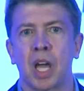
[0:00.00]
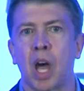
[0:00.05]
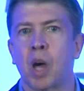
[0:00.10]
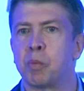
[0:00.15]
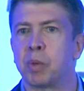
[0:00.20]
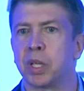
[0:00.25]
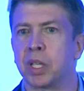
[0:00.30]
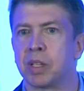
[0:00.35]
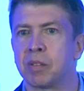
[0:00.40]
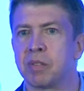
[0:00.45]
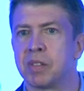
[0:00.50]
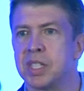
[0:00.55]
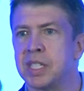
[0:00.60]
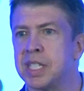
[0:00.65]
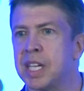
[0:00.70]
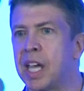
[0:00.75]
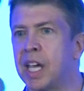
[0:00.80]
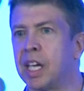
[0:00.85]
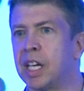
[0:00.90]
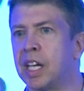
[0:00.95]
topic of the
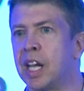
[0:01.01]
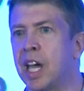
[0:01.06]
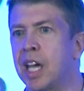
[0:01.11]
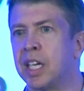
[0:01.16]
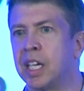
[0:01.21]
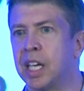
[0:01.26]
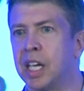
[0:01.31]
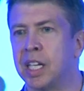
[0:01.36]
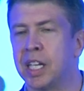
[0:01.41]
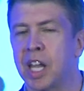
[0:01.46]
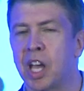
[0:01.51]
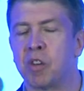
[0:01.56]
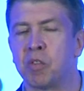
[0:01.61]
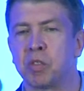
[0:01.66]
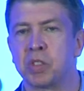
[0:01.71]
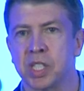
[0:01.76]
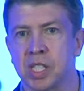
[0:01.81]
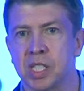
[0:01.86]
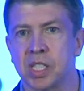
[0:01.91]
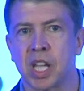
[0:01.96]
day at ICANN now
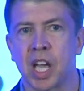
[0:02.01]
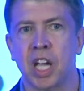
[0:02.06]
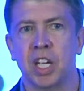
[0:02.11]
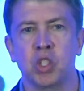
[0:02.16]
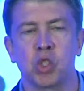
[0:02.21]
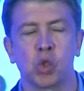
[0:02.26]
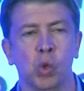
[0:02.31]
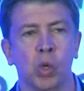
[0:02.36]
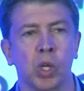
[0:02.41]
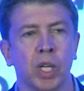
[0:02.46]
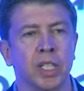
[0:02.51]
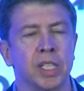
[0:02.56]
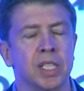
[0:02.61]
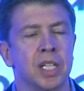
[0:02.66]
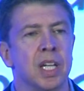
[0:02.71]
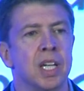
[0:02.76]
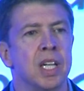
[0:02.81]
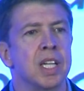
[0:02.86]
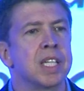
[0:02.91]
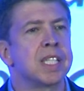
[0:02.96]
since I joined.
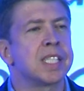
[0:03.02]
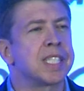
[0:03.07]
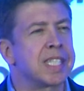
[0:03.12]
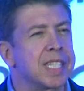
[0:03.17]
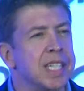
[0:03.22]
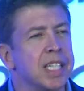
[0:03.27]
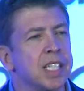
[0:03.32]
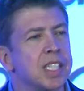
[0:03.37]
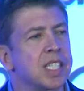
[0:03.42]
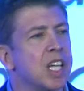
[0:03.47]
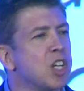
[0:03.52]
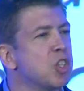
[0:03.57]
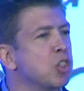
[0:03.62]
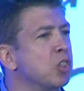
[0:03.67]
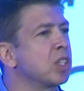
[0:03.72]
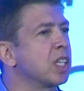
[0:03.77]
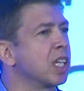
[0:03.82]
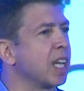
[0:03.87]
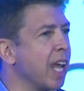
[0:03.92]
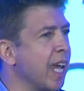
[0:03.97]

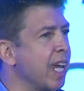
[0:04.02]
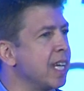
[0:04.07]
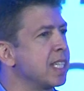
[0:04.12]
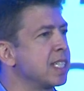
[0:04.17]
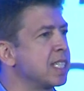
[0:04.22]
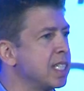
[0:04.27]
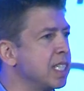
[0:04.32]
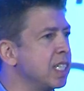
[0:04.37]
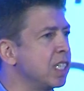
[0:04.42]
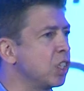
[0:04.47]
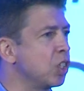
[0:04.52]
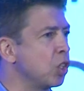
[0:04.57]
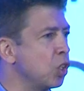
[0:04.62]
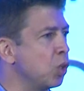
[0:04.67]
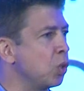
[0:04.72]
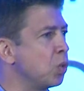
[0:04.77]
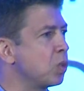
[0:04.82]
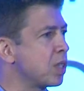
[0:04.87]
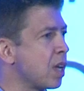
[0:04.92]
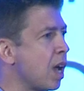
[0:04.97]
618
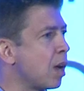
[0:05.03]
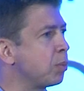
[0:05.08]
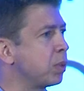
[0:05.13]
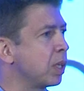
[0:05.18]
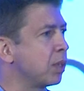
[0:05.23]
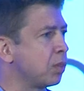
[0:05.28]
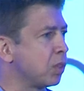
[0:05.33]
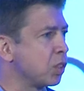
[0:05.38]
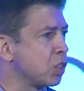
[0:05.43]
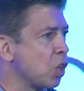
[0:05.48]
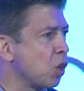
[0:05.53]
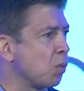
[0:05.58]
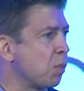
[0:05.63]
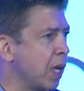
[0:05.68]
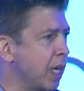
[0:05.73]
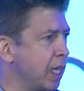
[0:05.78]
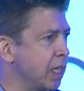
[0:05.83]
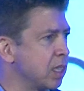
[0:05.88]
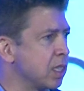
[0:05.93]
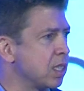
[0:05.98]
new top-level
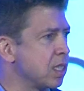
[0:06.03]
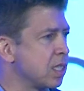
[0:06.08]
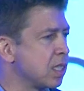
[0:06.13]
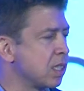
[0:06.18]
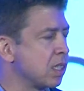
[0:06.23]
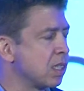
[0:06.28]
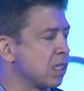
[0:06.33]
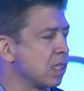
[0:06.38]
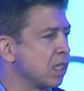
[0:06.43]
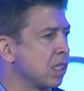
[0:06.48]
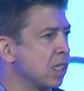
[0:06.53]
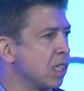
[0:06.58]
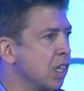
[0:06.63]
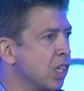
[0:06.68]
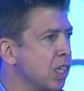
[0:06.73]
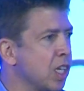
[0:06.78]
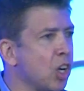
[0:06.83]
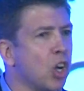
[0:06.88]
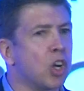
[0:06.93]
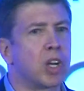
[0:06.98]
domains
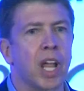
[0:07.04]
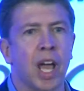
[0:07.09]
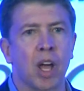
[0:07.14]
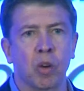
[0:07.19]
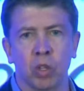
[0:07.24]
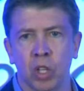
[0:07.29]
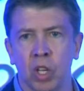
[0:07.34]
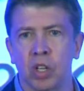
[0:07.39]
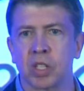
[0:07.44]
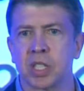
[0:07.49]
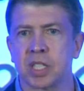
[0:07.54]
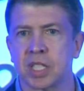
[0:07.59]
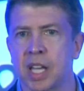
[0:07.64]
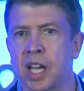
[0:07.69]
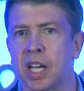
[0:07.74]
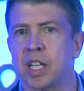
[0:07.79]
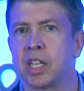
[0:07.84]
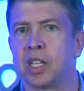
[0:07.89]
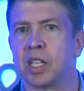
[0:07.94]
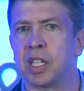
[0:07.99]
are now
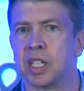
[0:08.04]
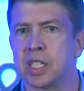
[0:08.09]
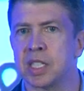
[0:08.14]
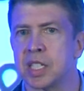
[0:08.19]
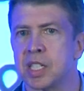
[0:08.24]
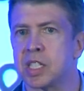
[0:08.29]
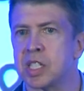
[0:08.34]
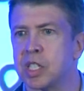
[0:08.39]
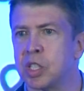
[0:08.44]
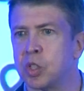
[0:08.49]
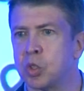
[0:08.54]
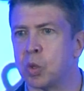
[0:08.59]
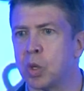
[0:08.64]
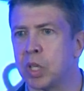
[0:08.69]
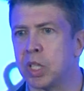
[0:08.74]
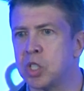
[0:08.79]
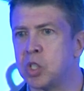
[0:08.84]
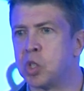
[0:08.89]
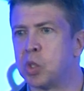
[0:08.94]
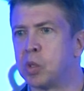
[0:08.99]
alongside the existing
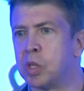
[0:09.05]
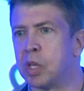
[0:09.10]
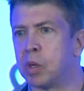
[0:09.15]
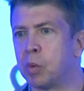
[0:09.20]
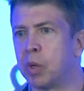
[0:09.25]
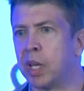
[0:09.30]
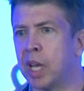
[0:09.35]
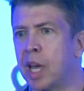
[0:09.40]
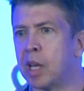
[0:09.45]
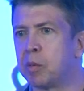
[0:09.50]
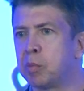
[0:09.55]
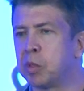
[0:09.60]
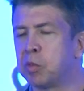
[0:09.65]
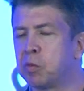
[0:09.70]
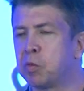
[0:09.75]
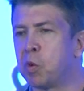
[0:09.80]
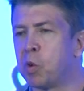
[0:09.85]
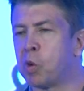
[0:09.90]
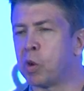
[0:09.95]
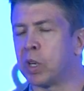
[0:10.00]
22 that we had
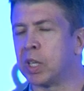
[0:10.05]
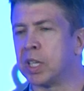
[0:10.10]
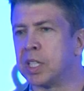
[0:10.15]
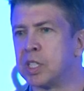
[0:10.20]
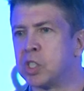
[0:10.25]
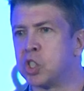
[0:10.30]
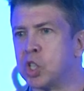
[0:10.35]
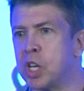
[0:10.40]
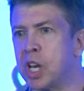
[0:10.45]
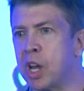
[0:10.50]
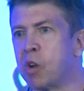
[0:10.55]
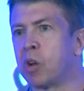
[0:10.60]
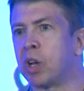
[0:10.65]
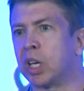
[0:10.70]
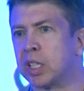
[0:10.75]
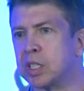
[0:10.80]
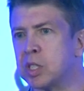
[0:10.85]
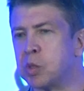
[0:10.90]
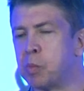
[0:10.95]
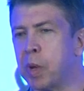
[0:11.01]
before in the
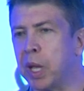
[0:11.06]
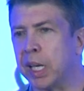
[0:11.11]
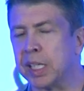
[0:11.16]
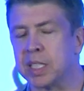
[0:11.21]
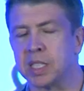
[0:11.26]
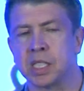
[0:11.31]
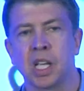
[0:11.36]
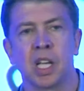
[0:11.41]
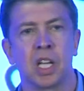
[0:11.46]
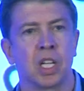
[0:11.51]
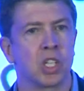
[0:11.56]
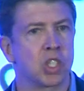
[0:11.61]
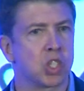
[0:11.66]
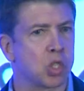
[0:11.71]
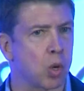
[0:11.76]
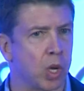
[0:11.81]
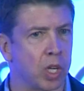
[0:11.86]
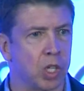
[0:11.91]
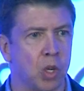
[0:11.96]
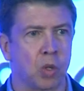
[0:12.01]
generic space.
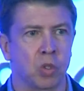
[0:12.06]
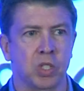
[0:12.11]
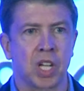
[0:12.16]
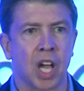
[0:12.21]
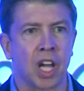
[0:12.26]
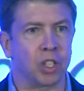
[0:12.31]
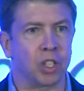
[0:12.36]
So I know